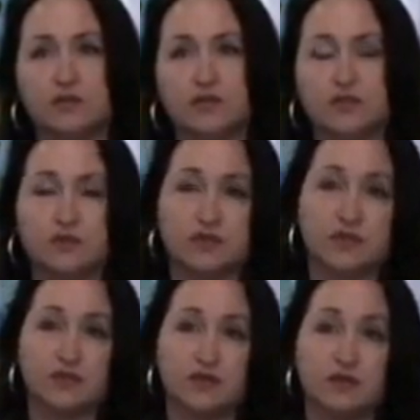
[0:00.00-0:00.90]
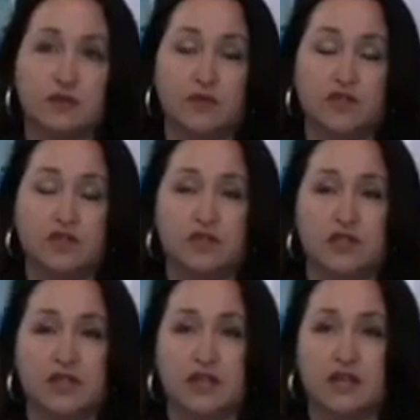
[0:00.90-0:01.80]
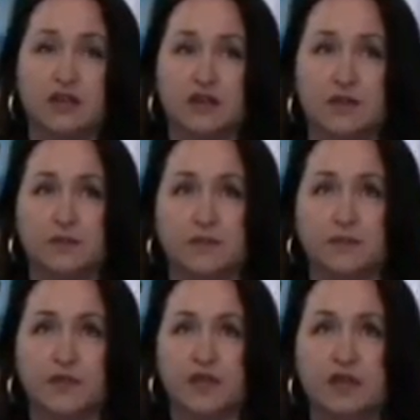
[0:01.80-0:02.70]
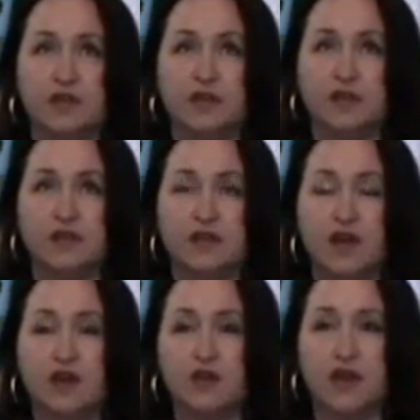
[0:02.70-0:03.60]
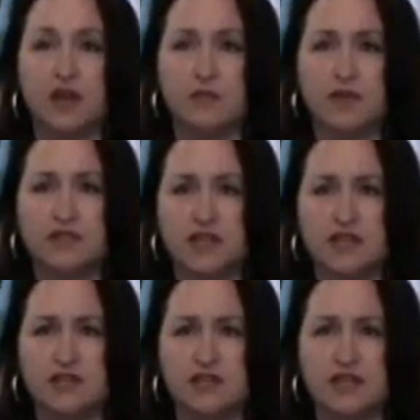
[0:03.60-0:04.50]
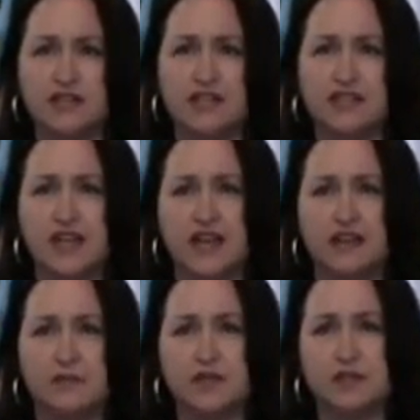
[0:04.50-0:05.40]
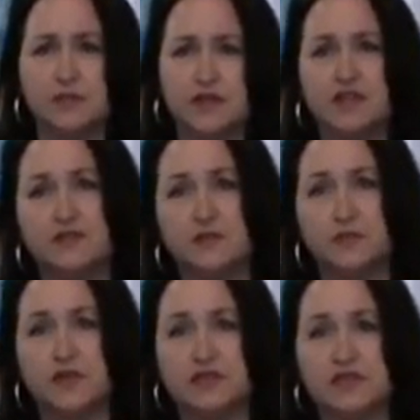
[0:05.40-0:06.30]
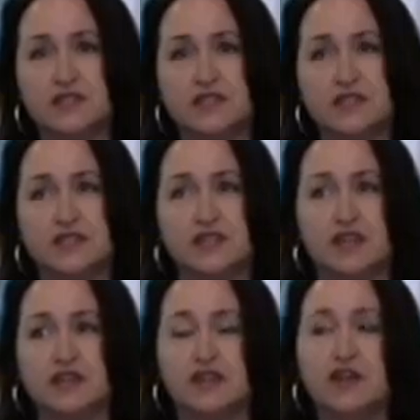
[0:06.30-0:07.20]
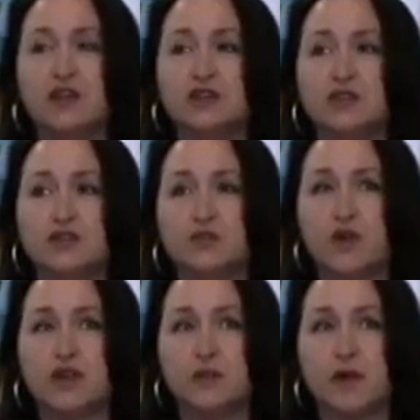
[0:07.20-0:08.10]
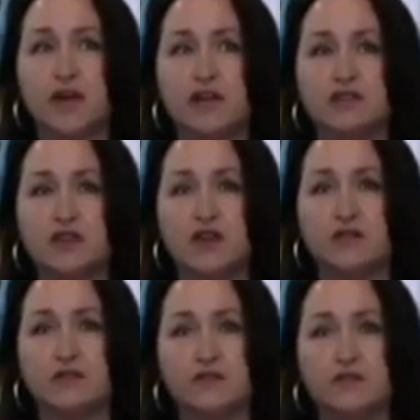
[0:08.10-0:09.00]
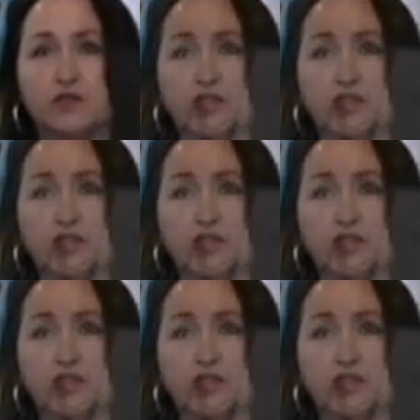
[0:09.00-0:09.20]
which was originally a, um, a Greyhound bus station in 1910, but it's been different businesses since then. So I was walking by and I saw it for